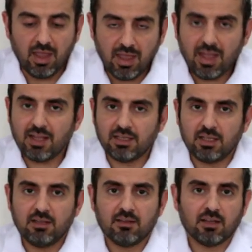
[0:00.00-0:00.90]
and
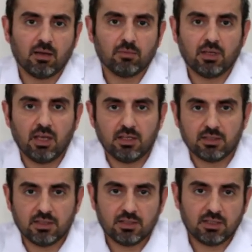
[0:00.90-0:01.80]
in some
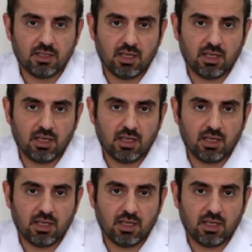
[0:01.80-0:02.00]
cases,